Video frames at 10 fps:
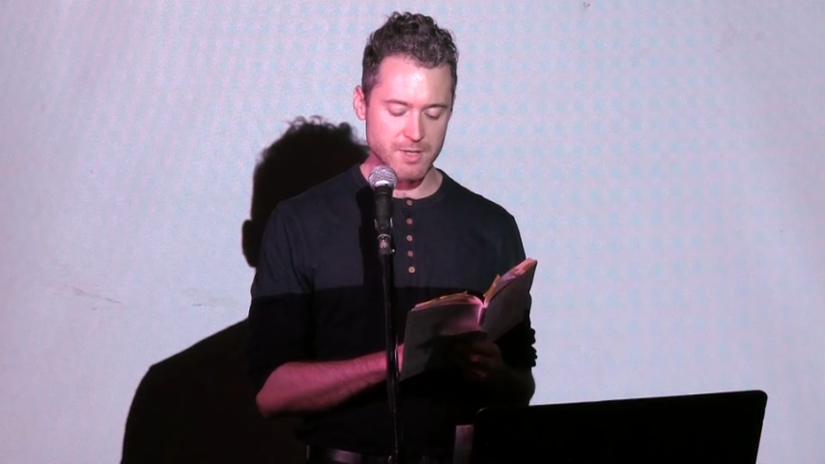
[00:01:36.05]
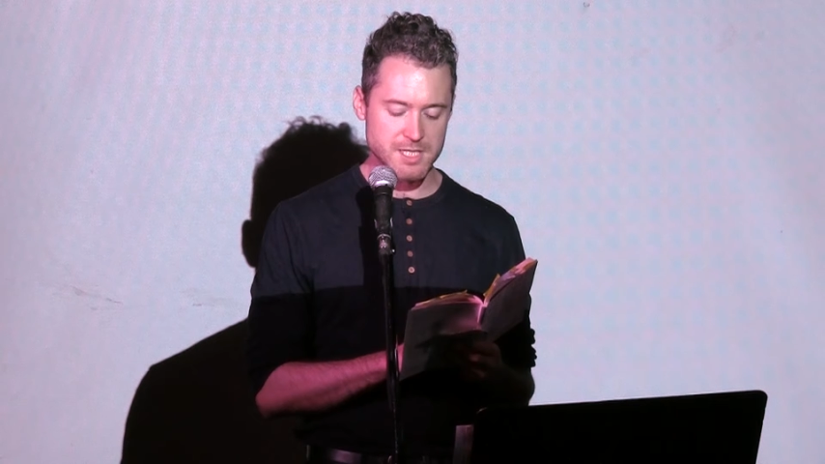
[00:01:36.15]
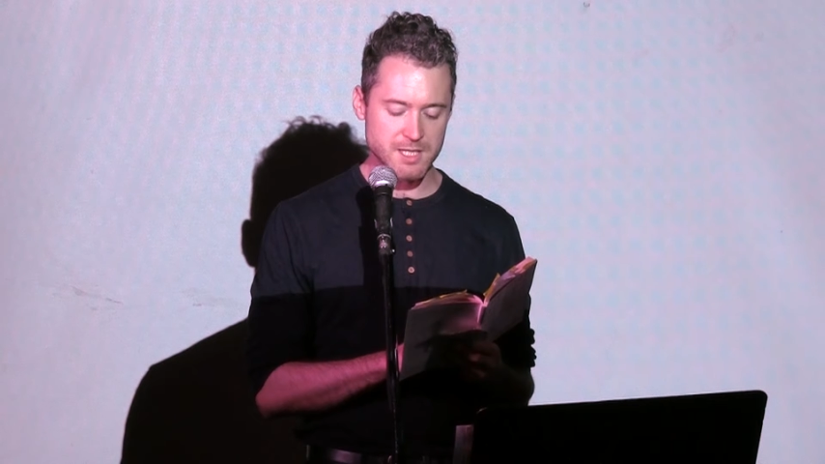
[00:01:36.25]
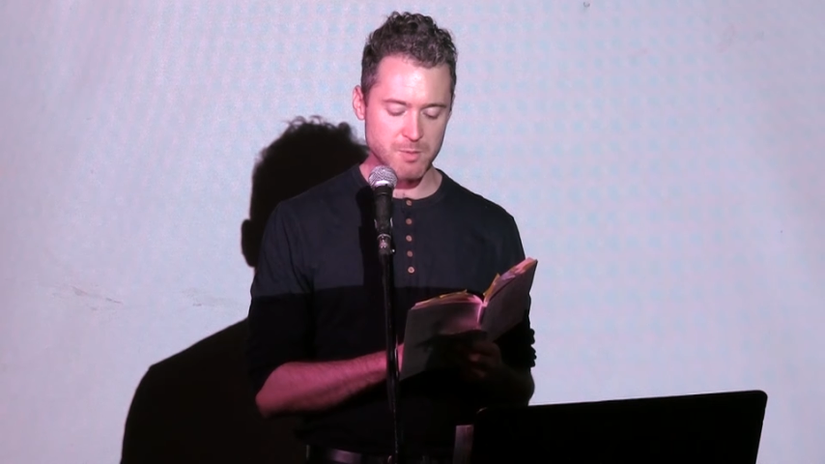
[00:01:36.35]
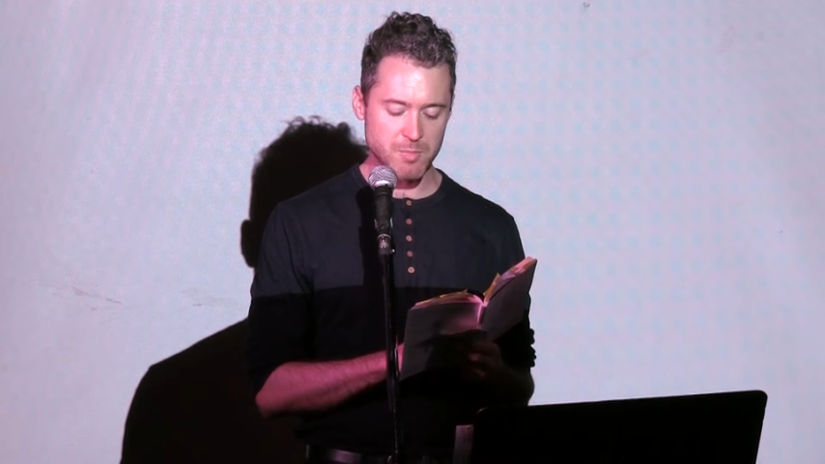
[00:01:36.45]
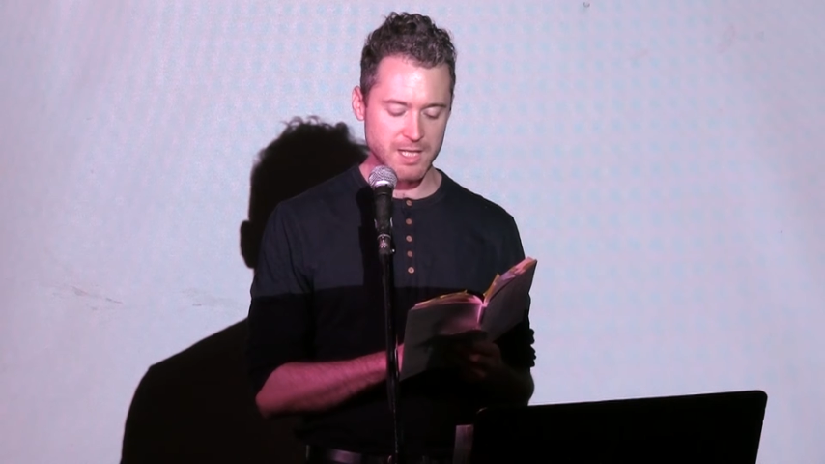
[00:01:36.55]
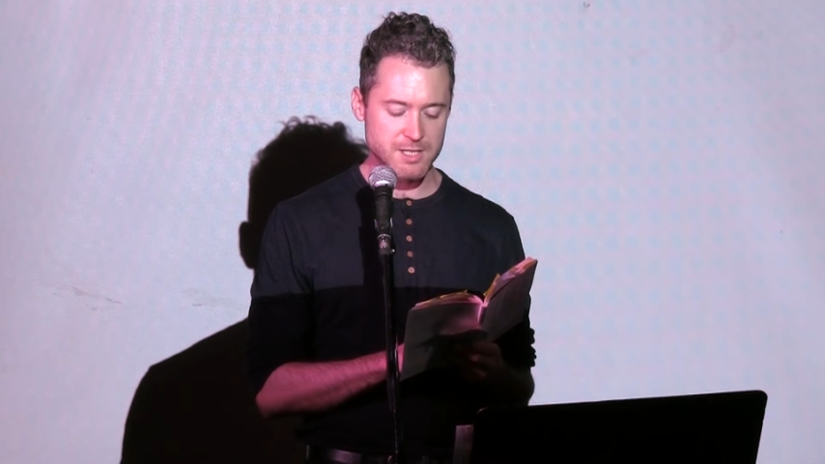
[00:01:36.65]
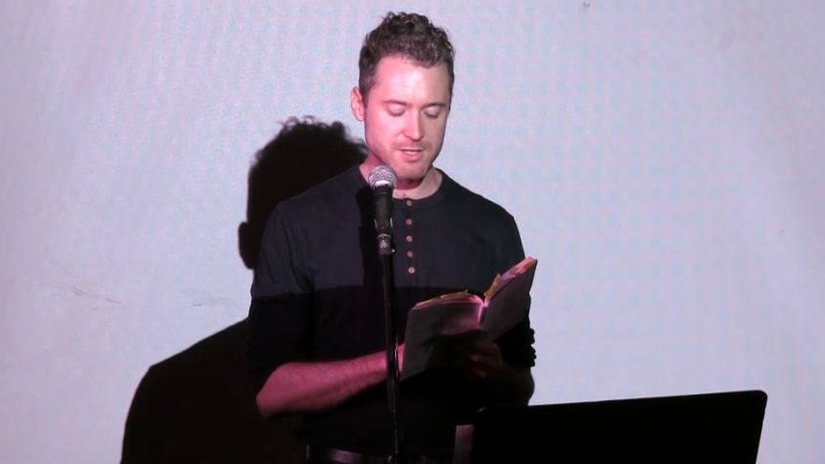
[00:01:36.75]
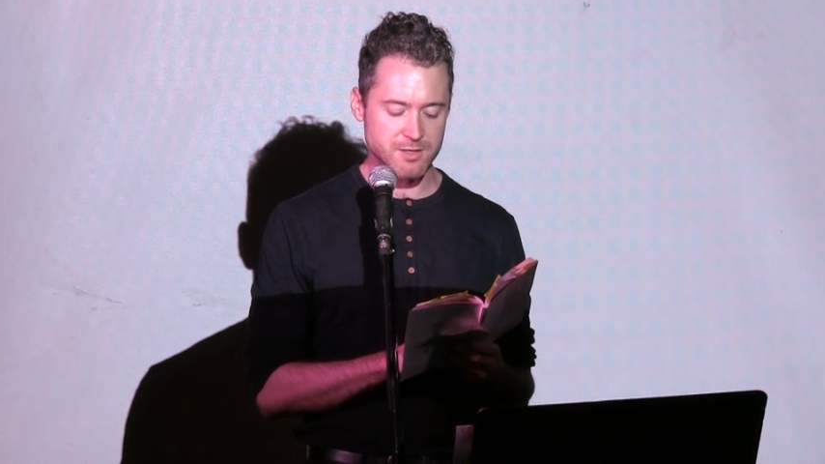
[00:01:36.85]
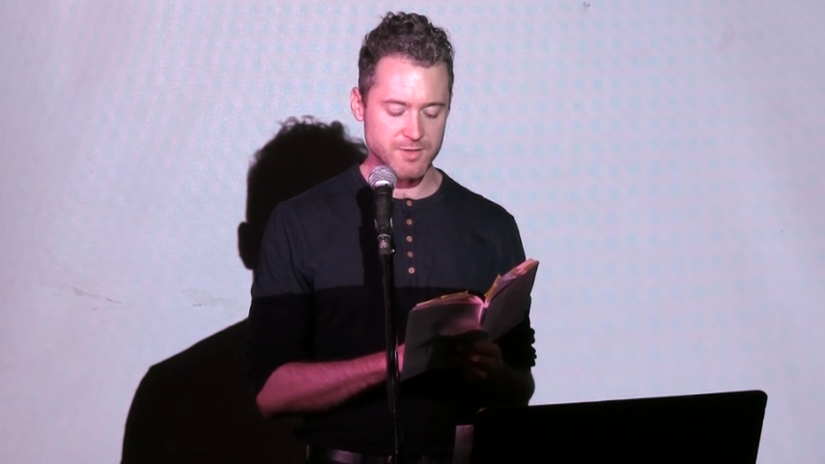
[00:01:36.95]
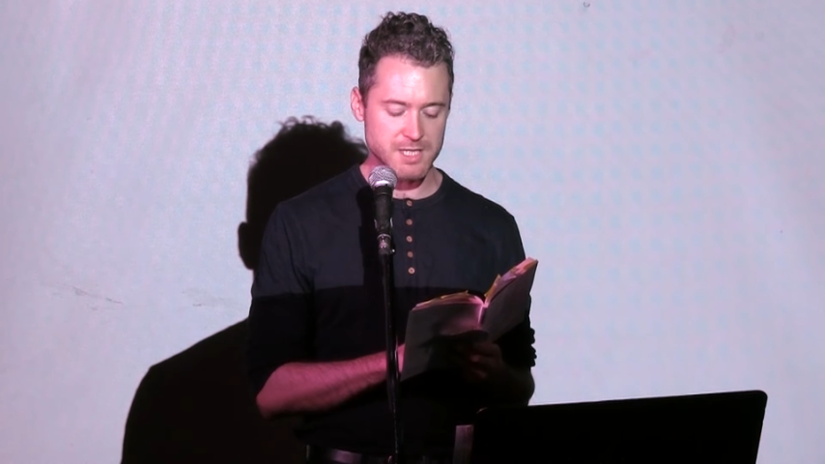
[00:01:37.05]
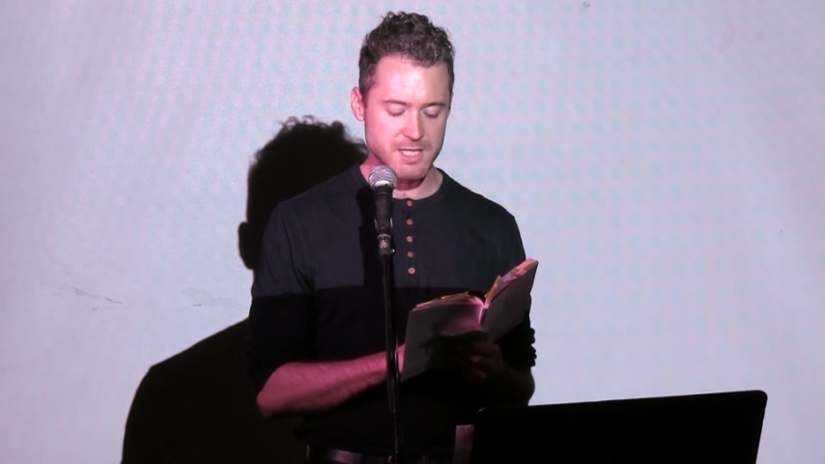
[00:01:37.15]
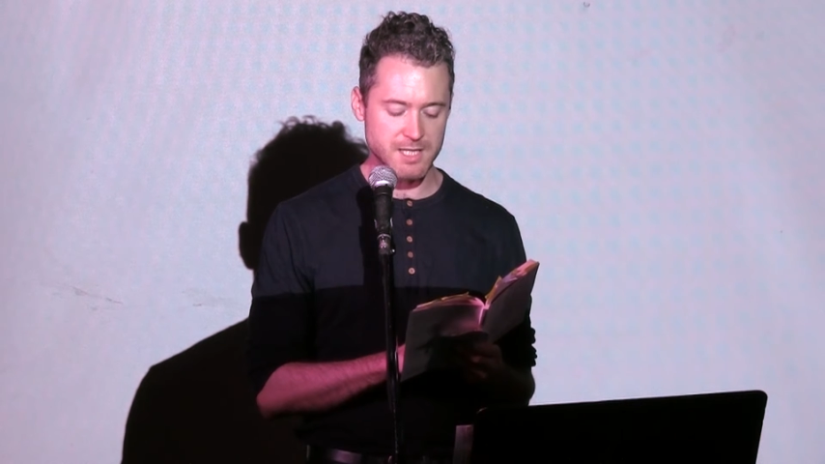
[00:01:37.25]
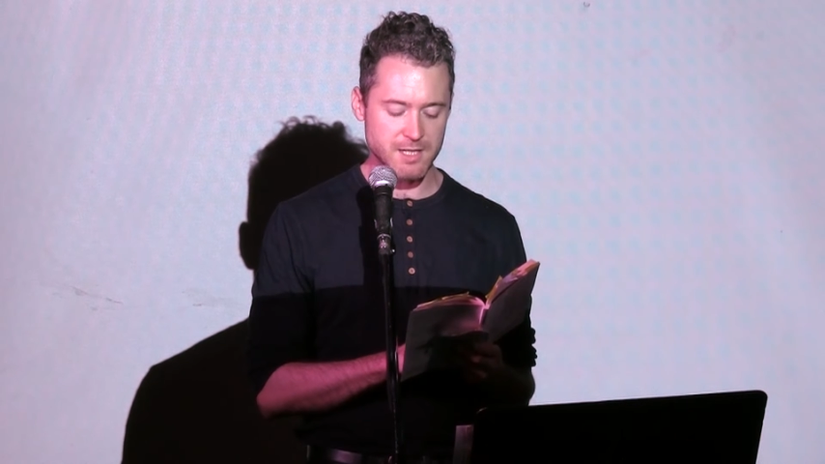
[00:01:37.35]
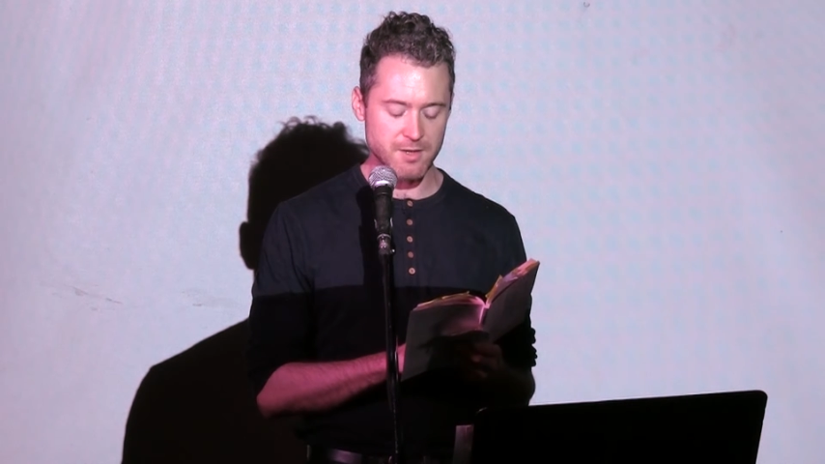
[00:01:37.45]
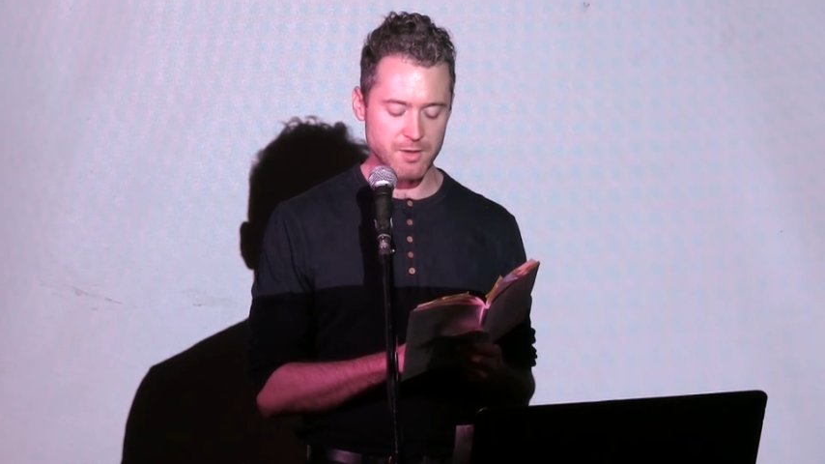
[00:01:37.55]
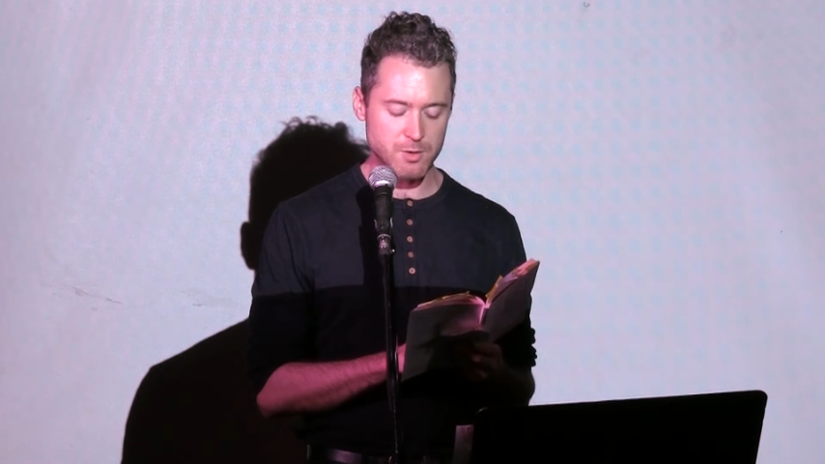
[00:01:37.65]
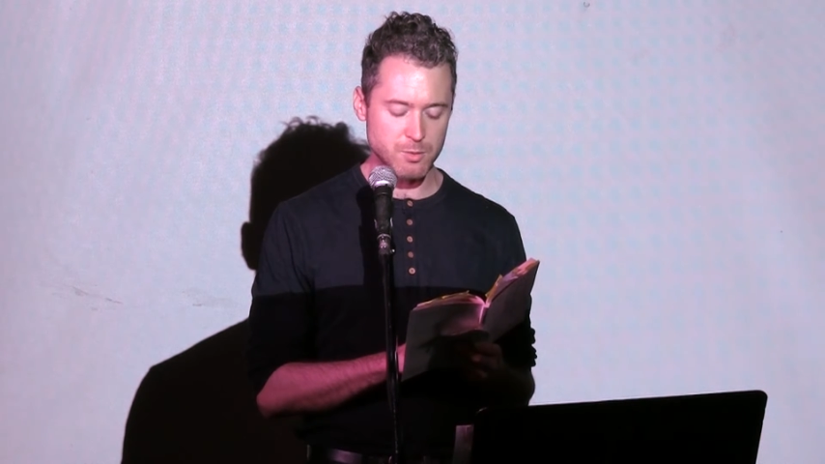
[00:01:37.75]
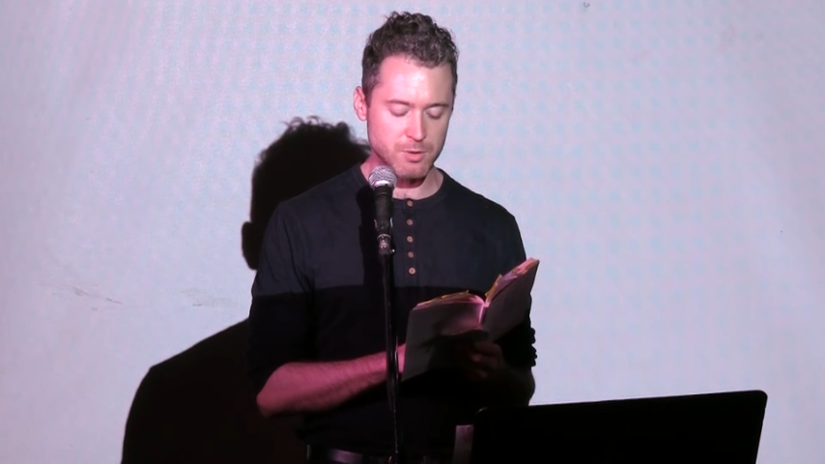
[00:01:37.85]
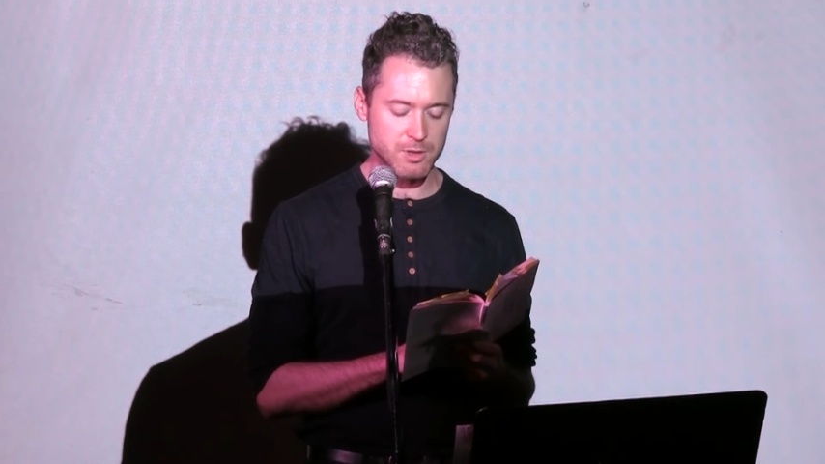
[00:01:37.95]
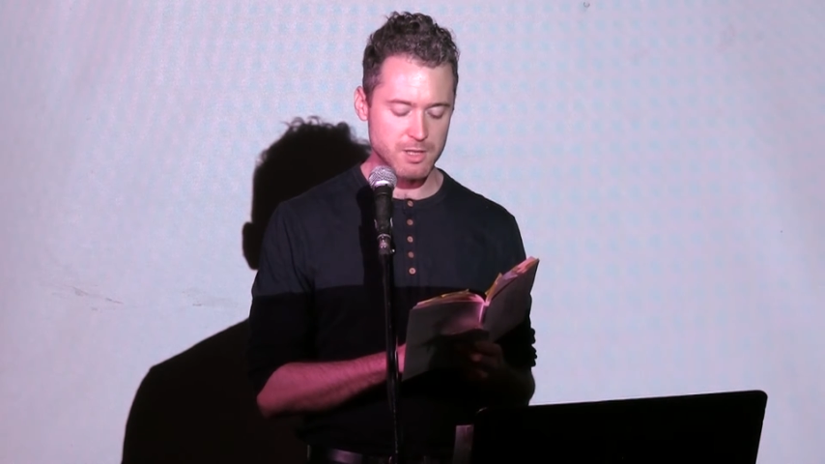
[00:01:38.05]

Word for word: sun-baked surface and into the cooler,